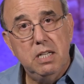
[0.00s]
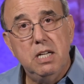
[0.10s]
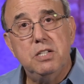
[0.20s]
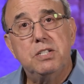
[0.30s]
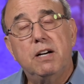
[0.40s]

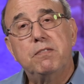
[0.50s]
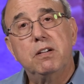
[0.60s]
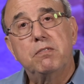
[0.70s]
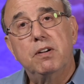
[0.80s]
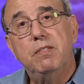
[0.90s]
is
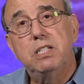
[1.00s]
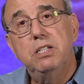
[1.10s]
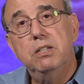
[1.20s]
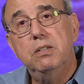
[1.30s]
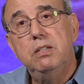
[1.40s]
suffering from it
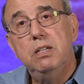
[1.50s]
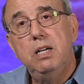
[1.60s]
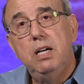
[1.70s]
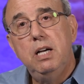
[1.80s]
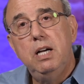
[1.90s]
too.
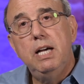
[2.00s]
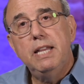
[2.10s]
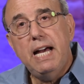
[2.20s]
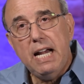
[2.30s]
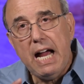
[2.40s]

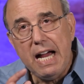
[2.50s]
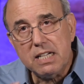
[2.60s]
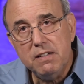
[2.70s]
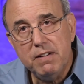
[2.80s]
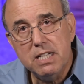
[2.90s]
That
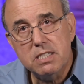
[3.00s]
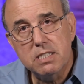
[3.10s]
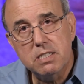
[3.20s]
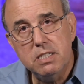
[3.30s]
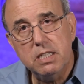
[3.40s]
activates the
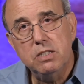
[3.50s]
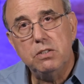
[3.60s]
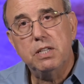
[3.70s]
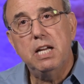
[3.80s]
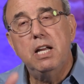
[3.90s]
signal
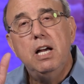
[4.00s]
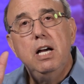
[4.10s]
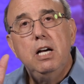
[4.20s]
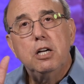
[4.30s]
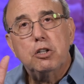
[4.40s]
that
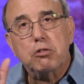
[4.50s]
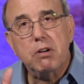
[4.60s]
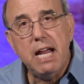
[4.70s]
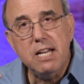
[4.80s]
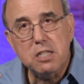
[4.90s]

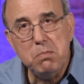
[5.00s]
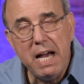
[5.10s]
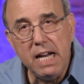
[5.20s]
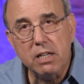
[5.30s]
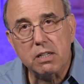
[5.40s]
creates
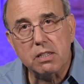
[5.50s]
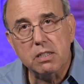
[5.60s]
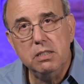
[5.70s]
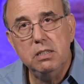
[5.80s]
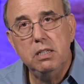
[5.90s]
matter.
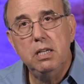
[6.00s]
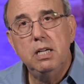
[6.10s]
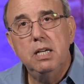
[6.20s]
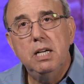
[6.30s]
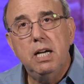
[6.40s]

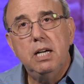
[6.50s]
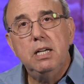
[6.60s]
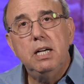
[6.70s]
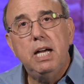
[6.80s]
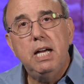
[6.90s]

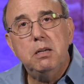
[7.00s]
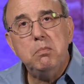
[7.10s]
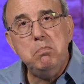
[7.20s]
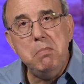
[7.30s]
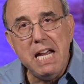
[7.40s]
It
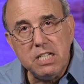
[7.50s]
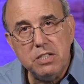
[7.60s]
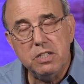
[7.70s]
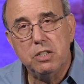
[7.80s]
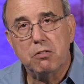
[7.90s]
makes
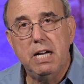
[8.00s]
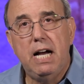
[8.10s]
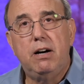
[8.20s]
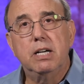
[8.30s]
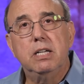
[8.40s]
it your
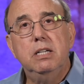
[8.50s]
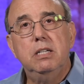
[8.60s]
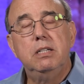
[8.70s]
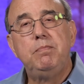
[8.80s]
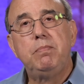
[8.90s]
reality.
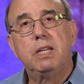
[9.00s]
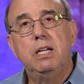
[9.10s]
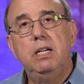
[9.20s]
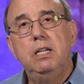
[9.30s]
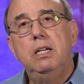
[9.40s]

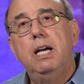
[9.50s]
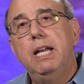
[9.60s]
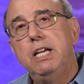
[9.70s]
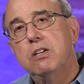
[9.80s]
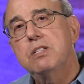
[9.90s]
And
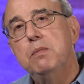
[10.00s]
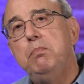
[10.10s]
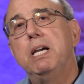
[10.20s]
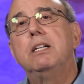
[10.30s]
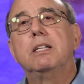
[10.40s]
here's the
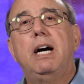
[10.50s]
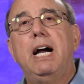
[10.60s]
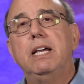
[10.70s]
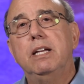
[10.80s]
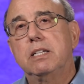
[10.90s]
big
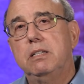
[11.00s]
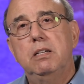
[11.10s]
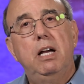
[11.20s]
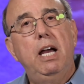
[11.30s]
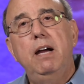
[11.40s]
lie that
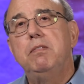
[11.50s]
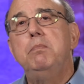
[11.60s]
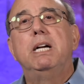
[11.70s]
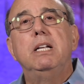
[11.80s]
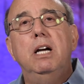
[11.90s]

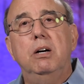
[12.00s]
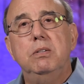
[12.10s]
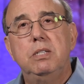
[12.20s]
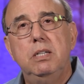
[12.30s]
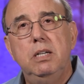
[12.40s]
everybody knows,